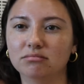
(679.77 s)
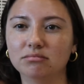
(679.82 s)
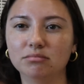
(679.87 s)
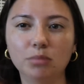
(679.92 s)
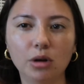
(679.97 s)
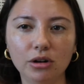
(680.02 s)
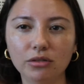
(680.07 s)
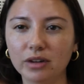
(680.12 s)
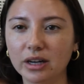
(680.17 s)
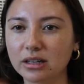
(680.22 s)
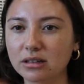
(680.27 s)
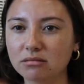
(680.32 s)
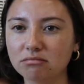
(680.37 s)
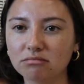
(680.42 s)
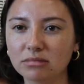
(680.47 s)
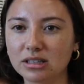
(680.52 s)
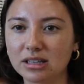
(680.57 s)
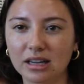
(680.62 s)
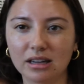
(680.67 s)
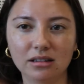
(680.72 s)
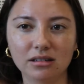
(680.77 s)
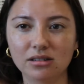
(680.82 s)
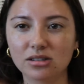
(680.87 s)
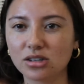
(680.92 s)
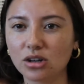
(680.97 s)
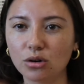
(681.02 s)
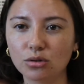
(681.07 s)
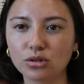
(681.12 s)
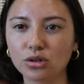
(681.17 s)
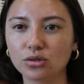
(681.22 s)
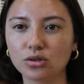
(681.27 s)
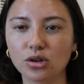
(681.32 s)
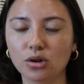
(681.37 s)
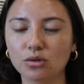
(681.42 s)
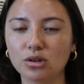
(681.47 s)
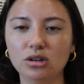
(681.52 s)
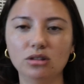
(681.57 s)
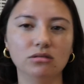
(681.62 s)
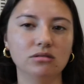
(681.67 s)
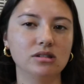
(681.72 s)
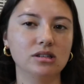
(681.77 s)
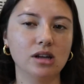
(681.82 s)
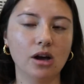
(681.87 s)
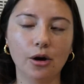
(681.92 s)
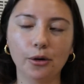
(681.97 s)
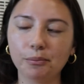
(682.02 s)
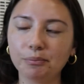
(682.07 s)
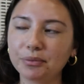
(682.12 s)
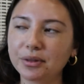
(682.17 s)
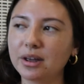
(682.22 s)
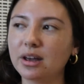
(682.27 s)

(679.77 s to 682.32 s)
perfect it's like so so so cute so